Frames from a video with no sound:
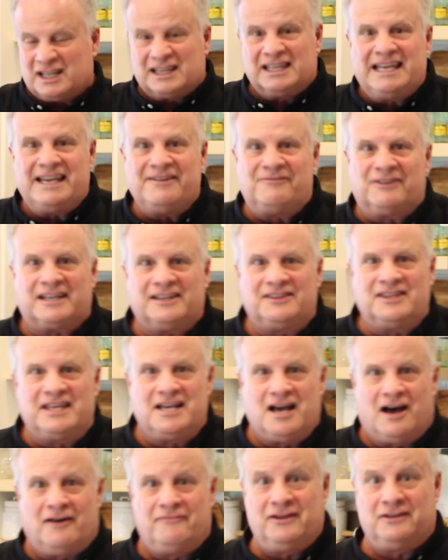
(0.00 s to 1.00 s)
to leave it in
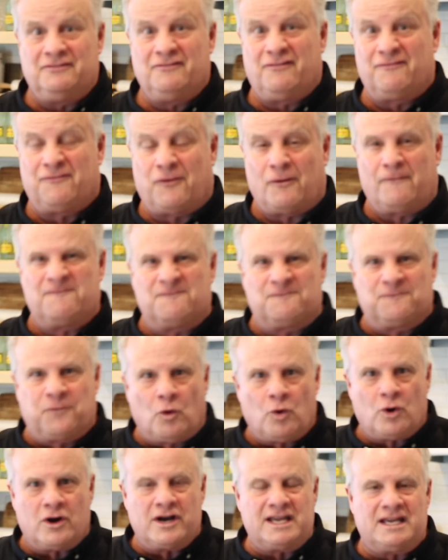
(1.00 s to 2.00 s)
the oven for
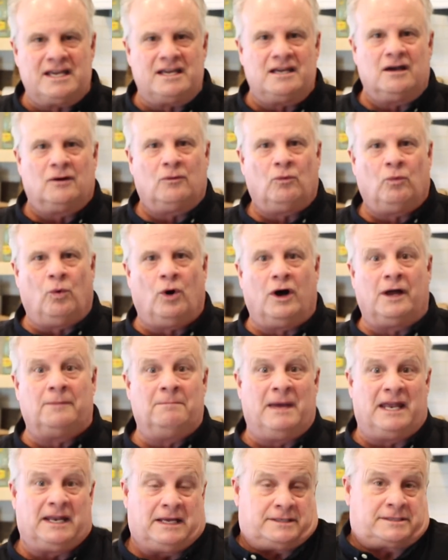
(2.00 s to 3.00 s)
41
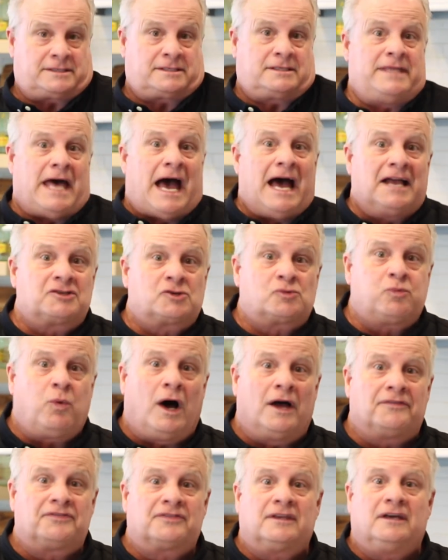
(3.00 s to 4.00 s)
minutes. That's
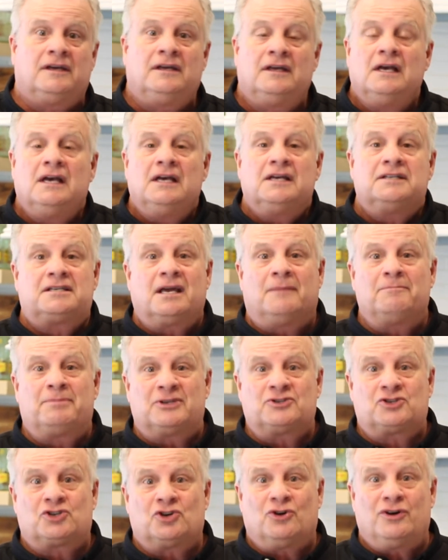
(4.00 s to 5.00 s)
what the
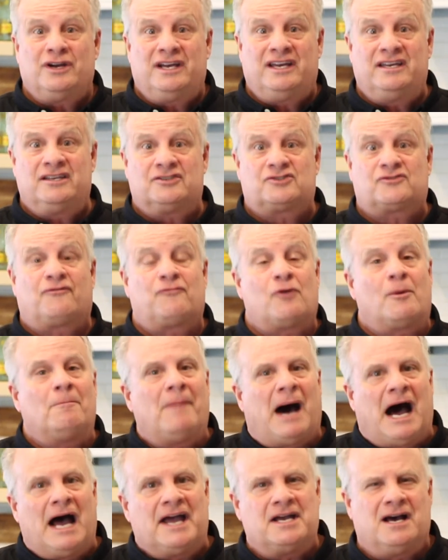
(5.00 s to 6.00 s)
temperature is for
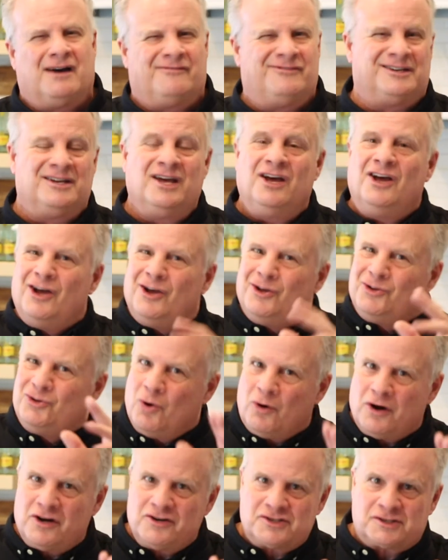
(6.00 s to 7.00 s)
my oven.
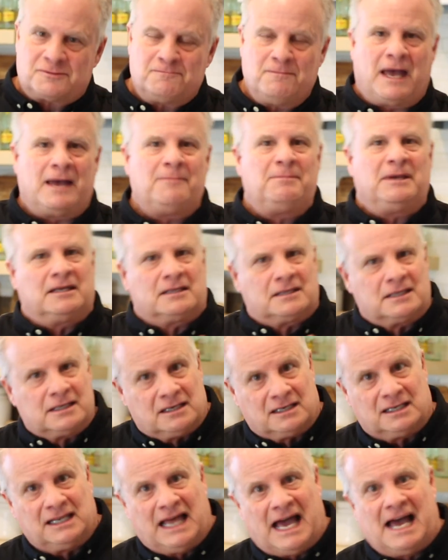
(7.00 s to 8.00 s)
Yours may be a
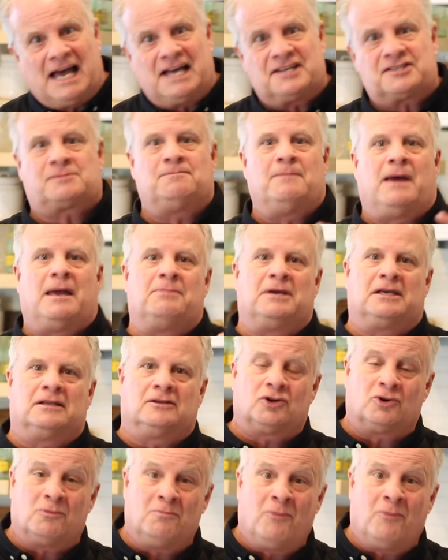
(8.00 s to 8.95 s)
little less, maybe a little